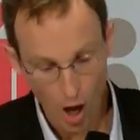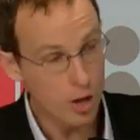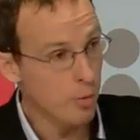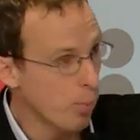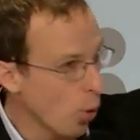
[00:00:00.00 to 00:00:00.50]

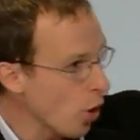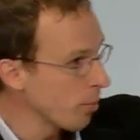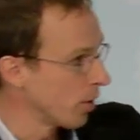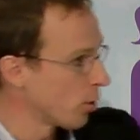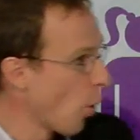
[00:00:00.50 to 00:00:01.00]

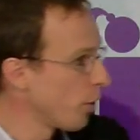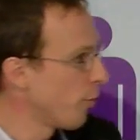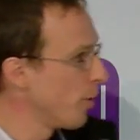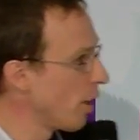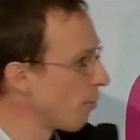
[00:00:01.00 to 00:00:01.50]
unemployment, or the
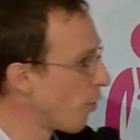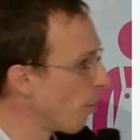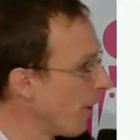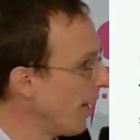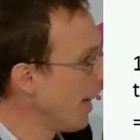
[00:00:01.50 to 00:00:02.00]
freedom from